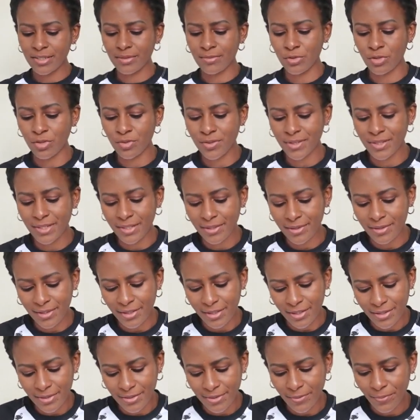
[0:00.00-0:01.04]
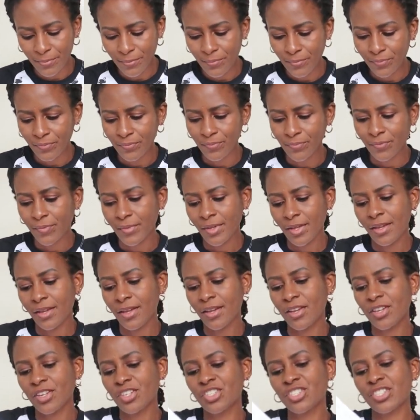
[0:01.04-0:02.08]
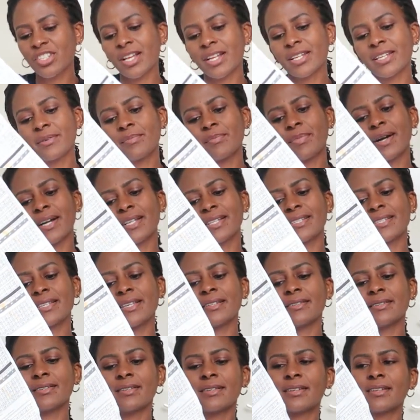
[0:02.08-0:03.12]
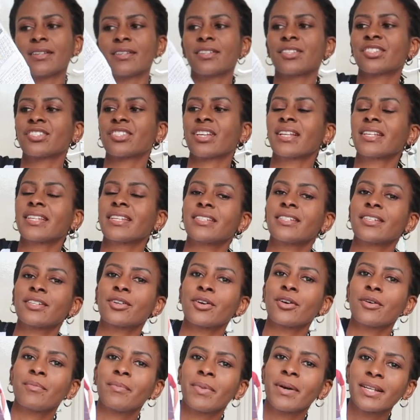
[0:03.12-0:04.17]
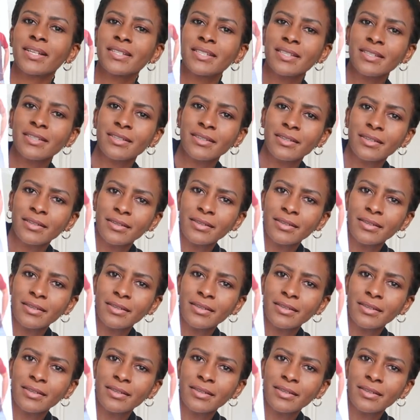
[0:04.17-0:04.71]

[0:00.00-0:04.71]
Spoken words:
using this Jalie pattern, Jalie Nico pattern.